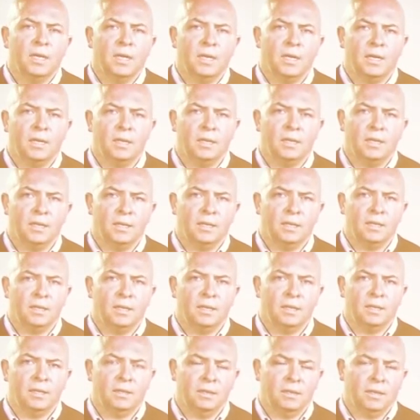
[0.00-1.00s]
And in the,
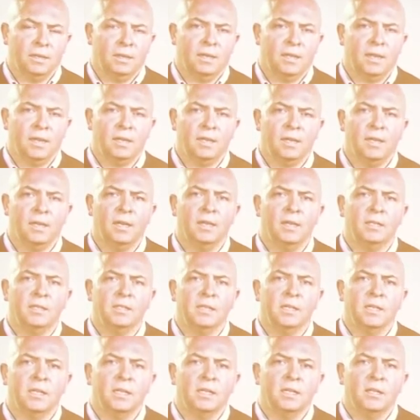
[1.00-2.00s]
in that
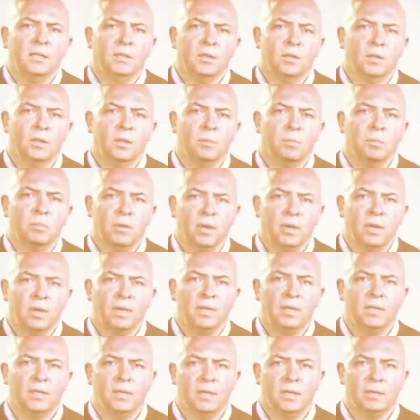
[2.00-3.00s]
case, they could apply
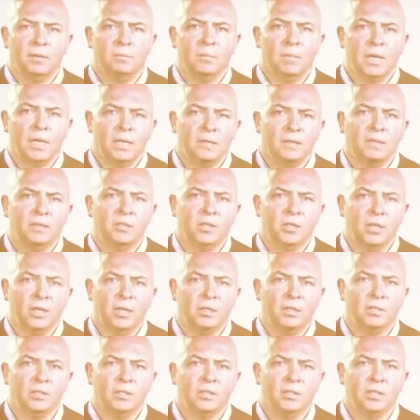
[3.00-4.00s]
and make the
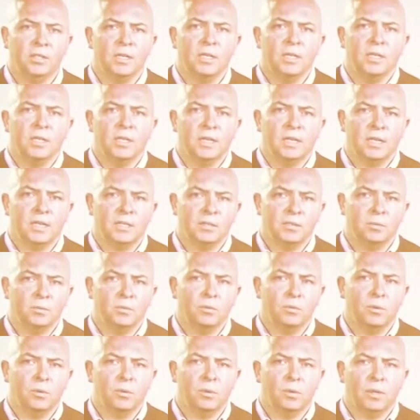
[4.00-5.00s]
changes as they
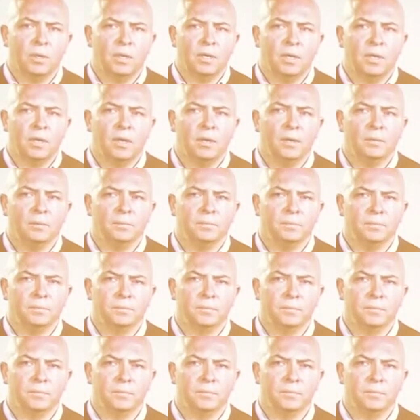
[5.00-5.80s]
were going along.